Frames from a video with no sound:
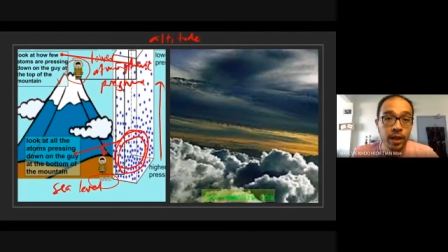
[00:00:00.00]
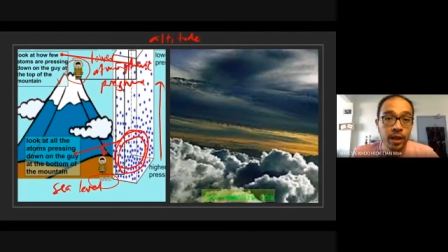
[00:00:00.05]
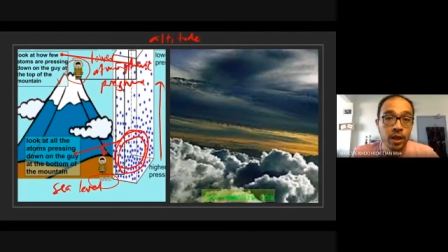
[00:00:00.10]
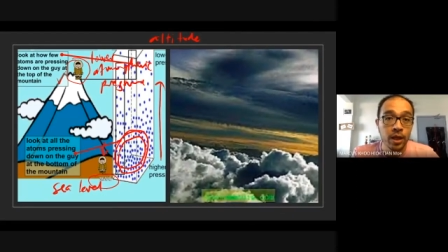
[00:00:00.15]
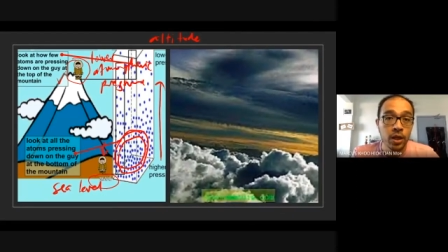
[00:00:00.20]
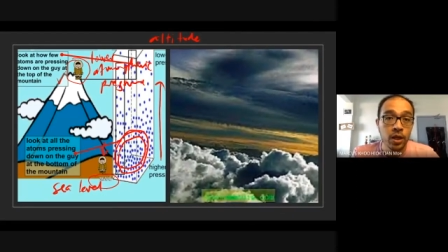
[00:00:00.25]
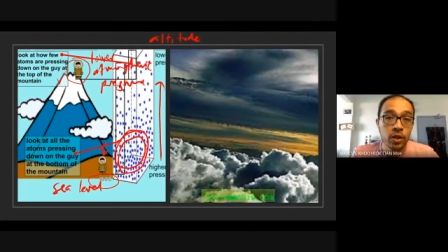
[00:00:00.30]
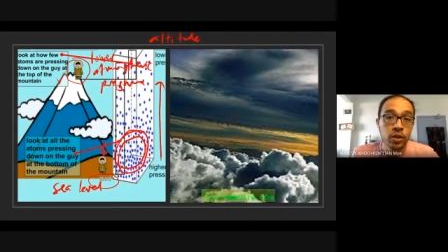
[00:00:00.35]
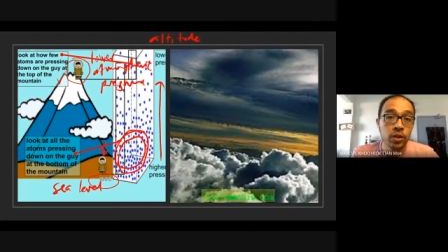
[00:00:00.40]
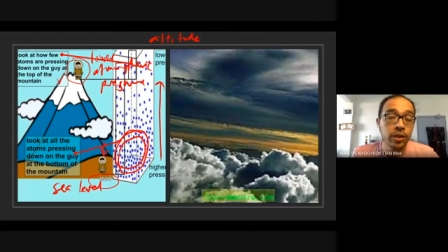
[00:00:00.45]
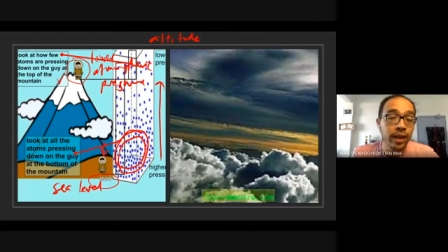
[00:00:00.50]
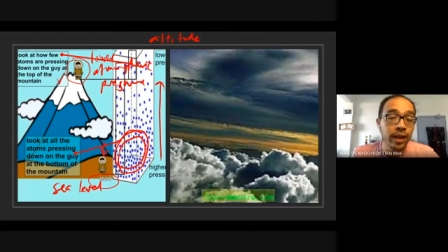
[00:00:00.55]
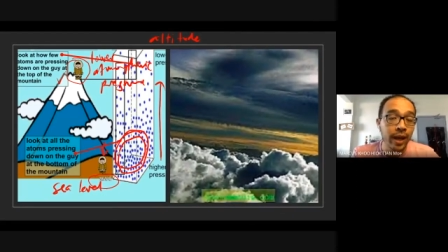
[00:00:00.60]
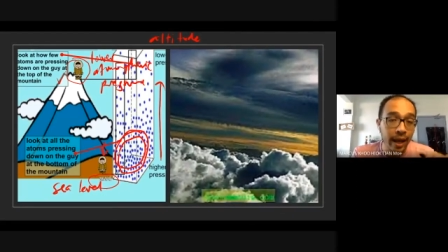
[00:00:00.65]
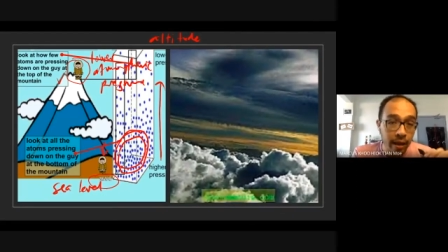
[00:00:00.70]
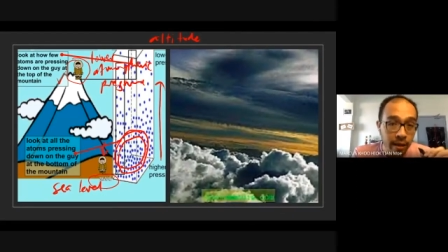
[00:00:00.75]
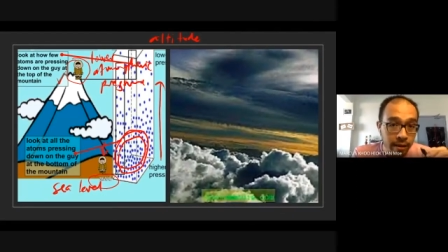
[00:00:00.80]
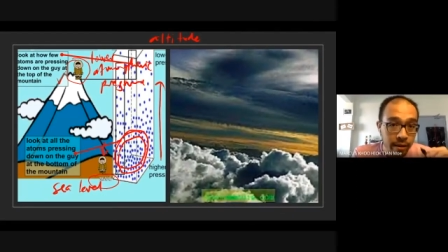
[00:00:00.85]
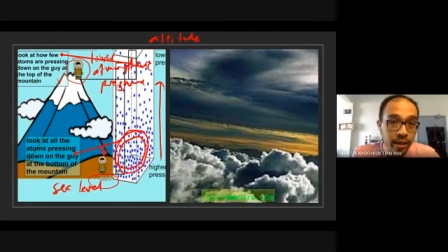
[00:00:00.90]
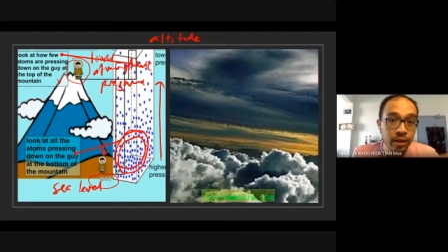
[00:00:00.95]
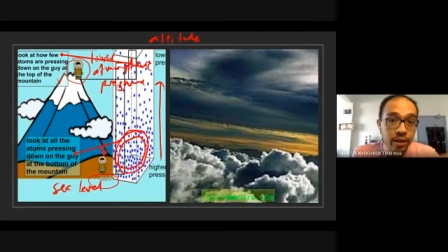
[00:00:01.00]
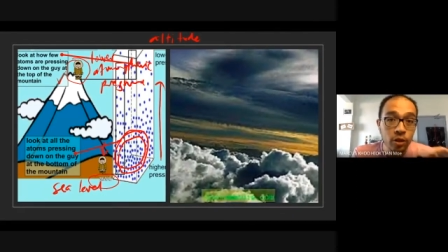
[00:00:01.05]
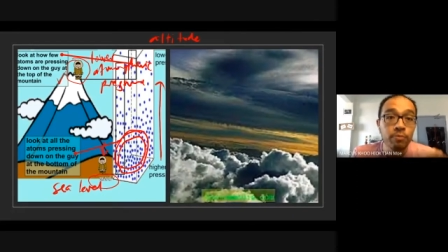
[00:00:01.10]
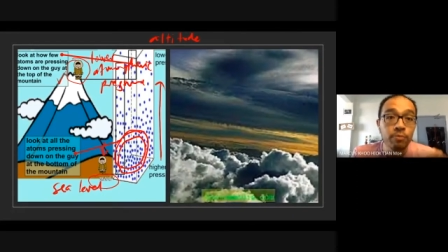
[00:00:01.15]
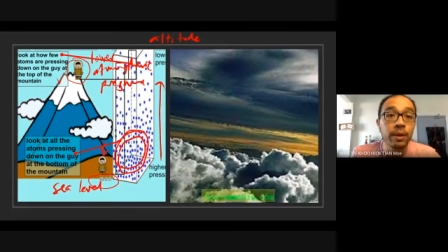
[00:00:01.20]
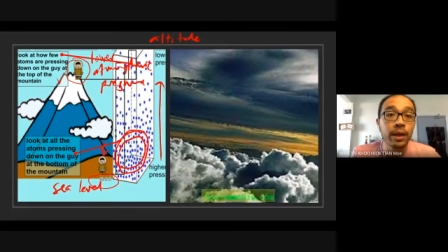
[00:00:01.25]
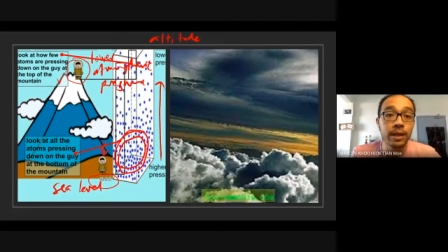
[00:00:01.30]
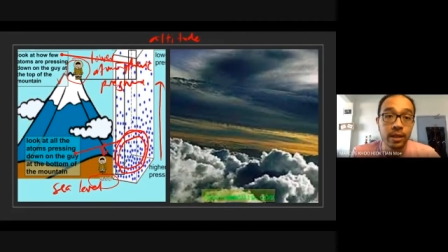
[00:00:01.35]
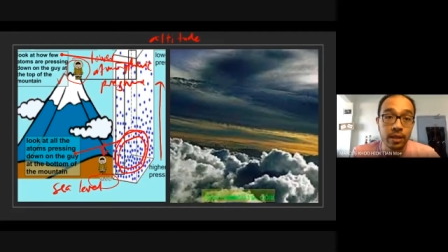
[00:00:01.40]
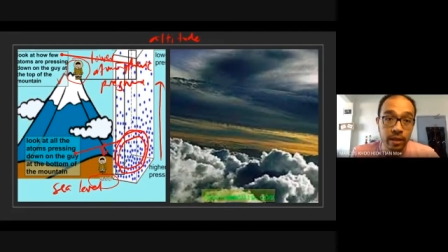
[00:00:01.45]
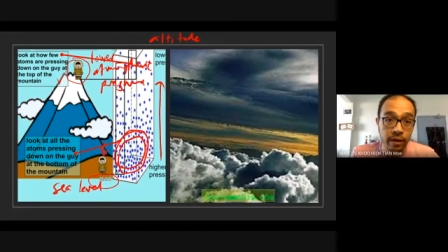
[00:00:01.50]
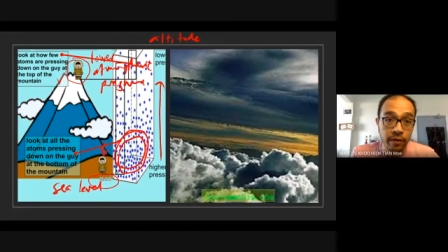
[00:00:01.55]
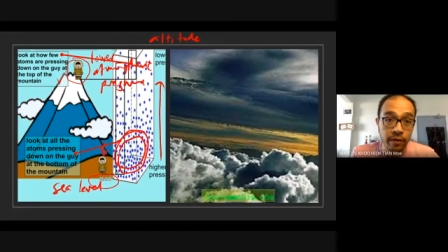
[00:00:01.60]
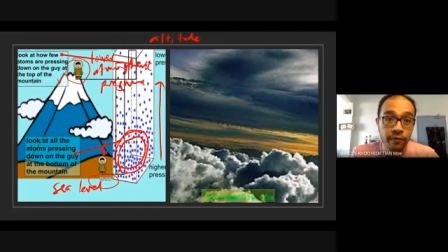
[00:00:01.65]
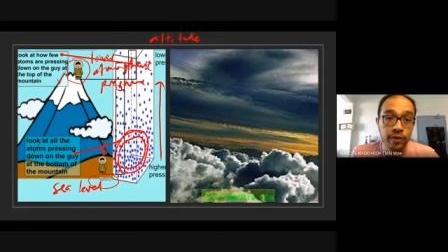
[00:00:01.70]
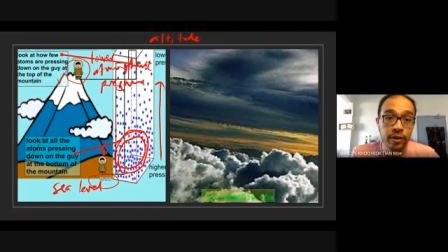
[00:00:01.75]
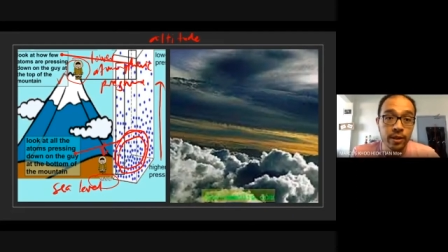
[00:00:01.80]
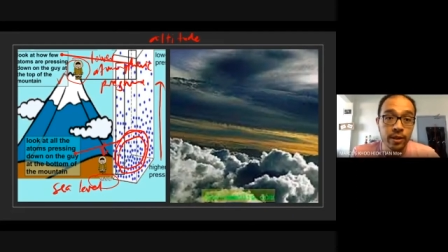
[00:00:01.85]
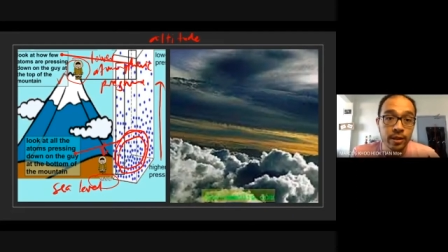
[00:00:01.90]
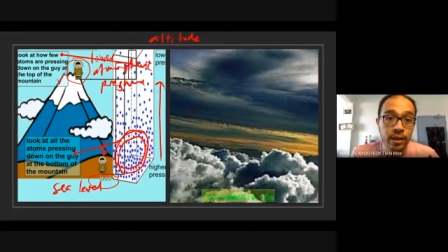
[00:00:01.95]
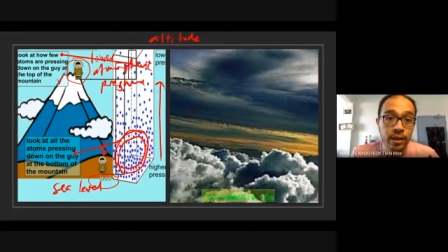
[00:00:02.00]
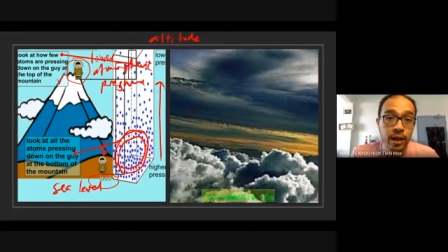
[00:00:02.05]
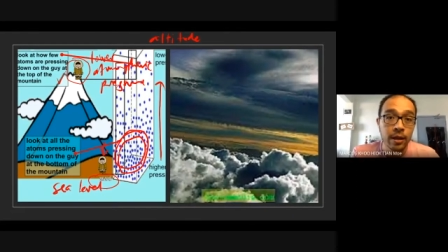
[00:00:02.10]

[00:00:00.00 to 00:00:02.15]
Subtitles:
So the altitude makes a difference.